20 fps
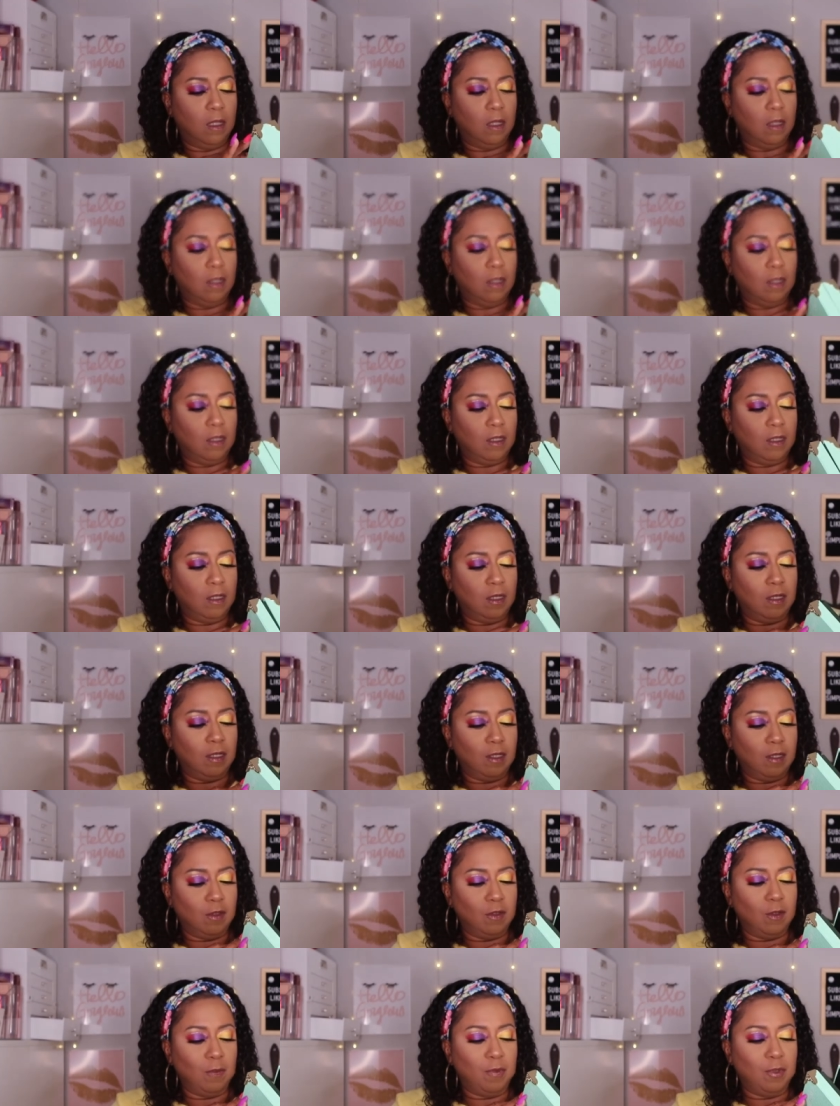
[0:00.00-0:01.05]

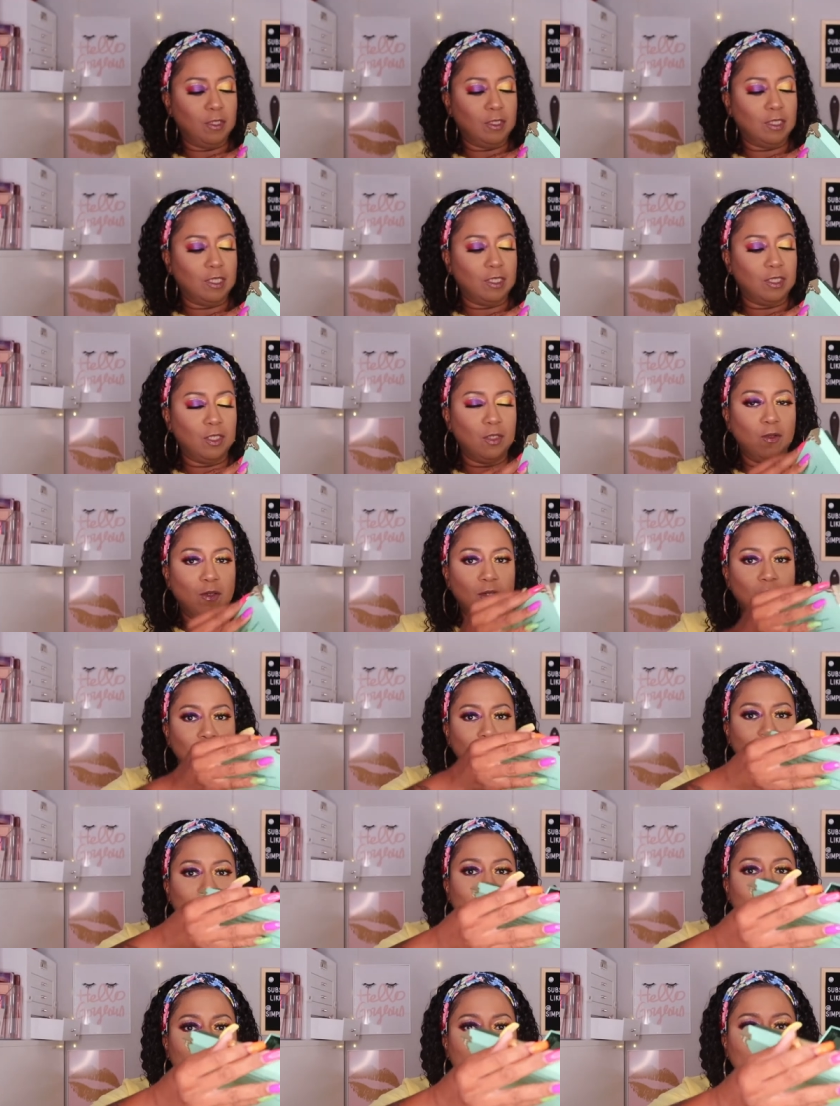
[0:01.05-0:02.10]
Oh, you push the two
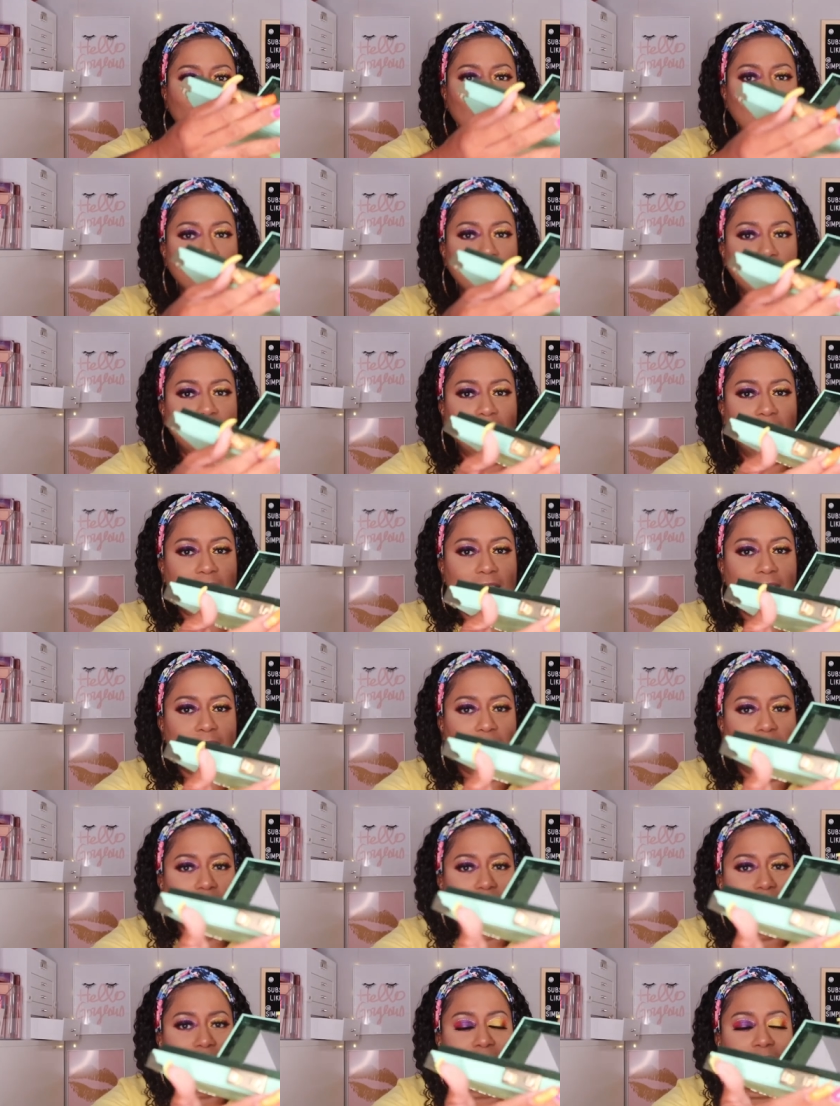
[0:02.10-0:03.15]
little knobs in
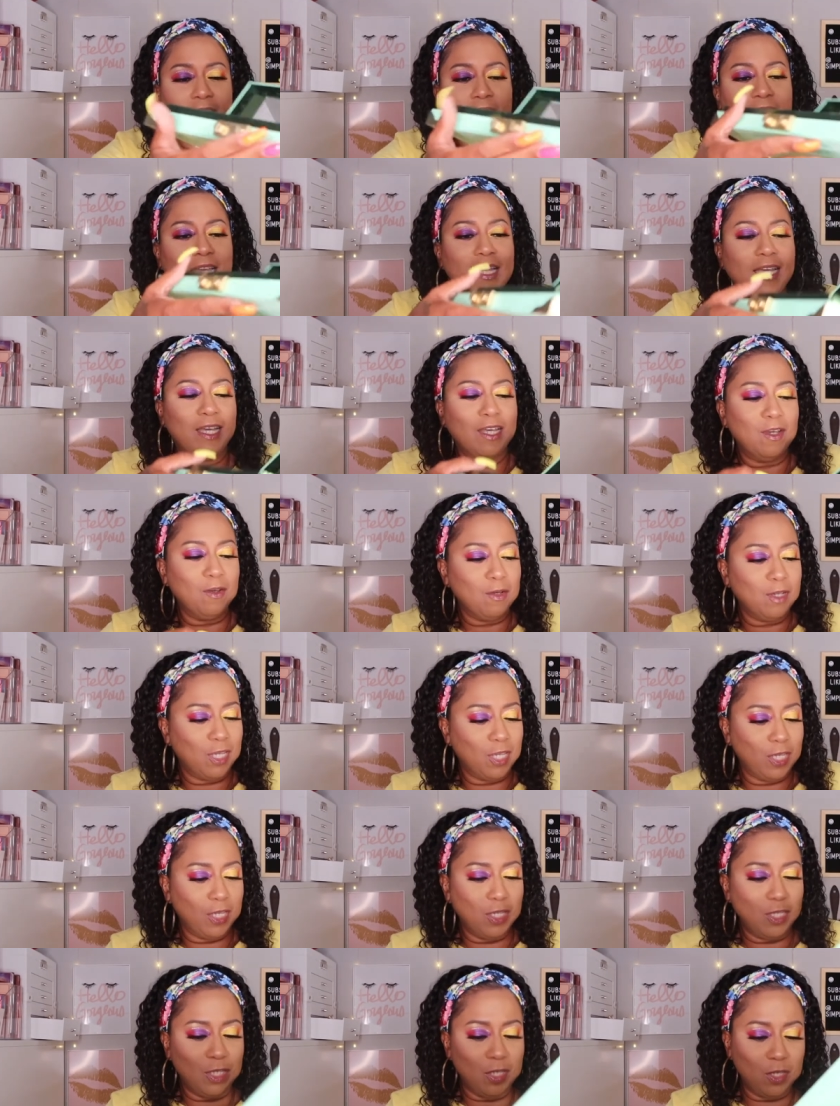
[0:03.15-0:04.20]
right there. How
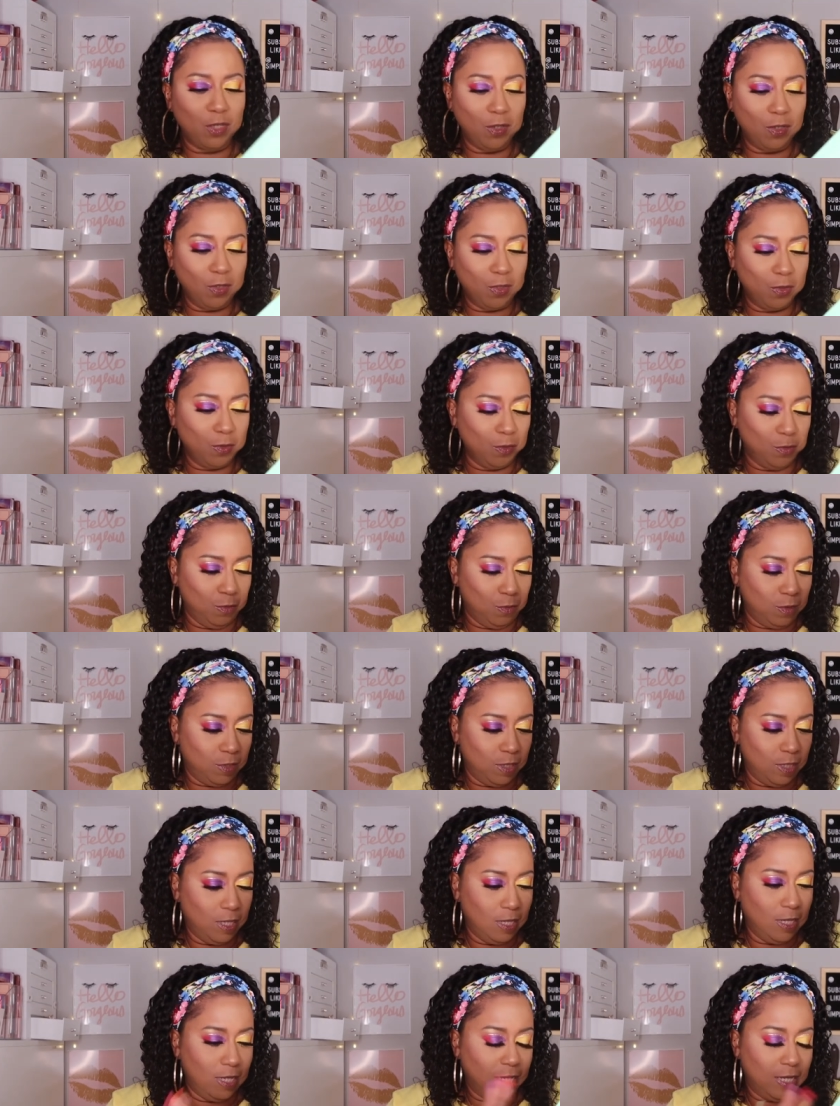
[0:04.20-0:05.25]
cute!
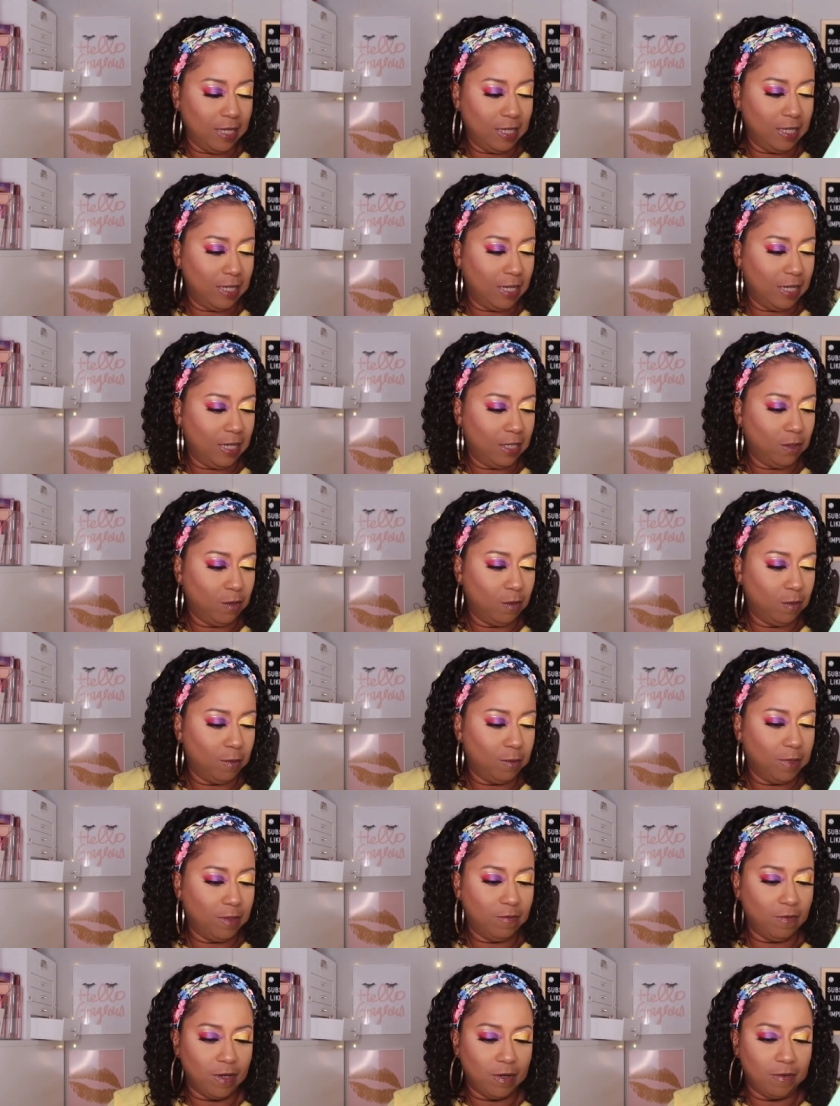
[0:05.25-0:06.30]
And yeah, I know it'll
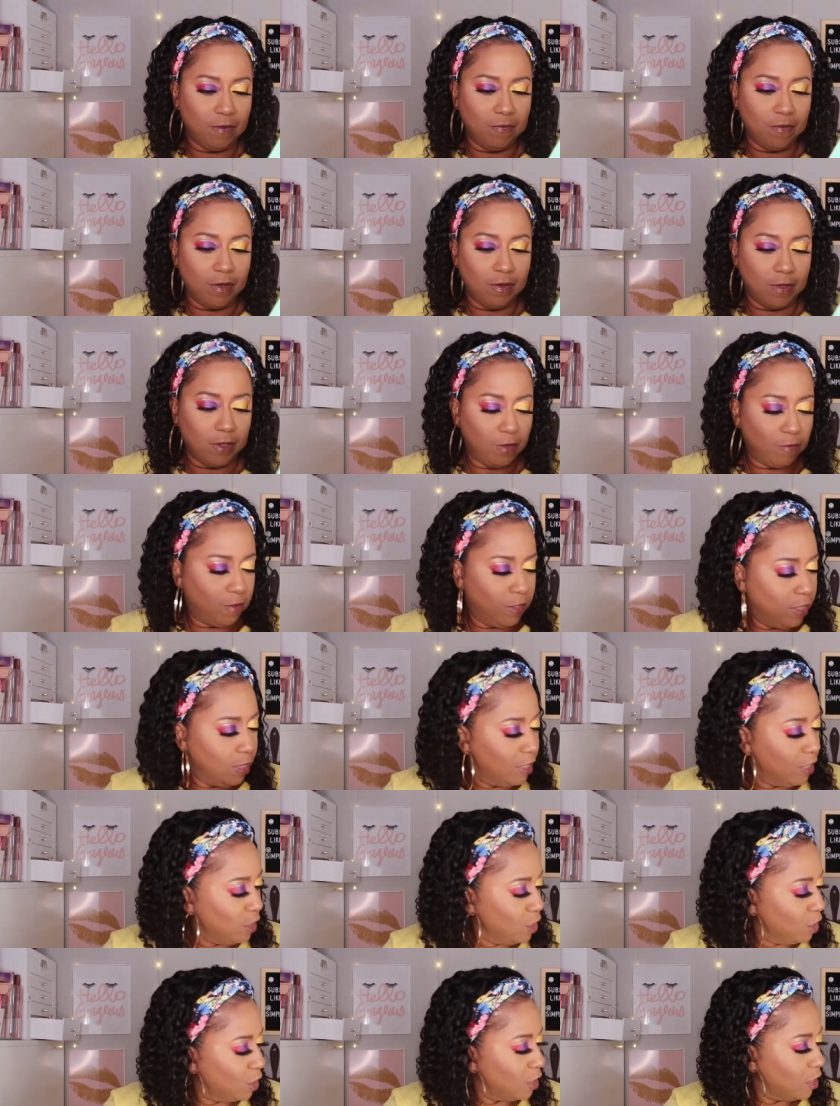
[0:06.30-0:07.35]
be very, very
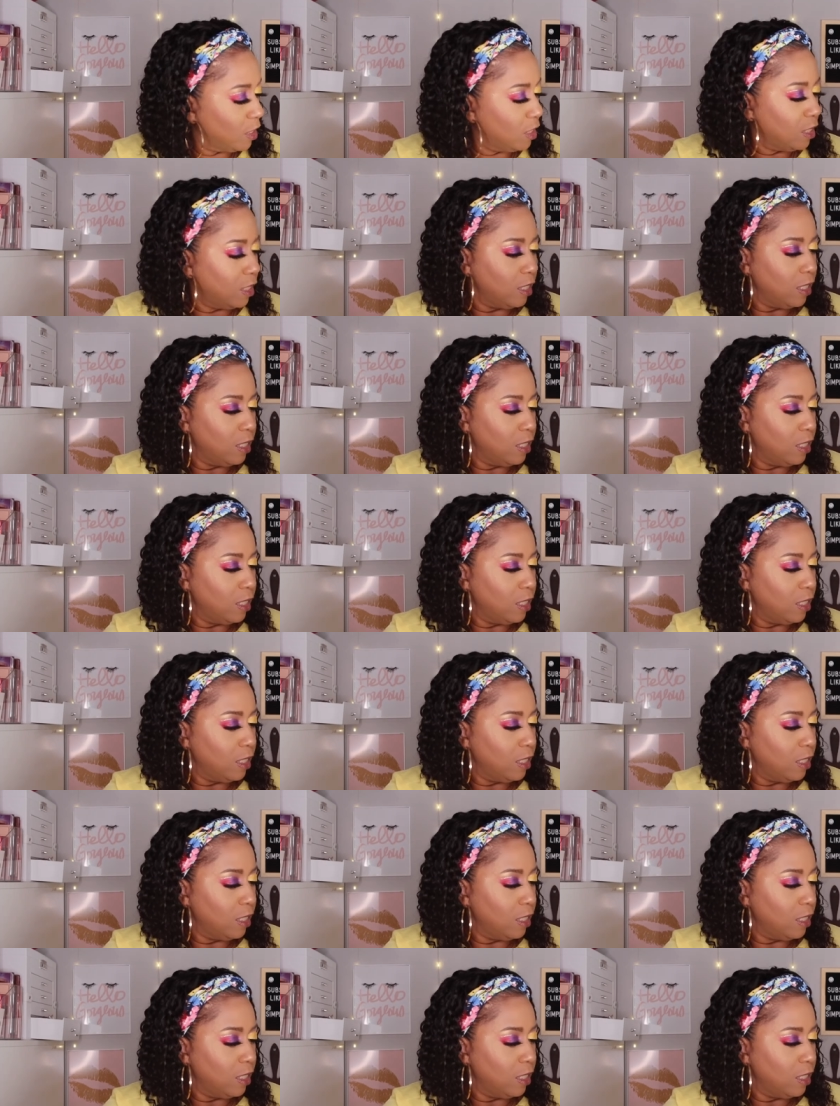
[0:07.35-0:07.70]
greenish.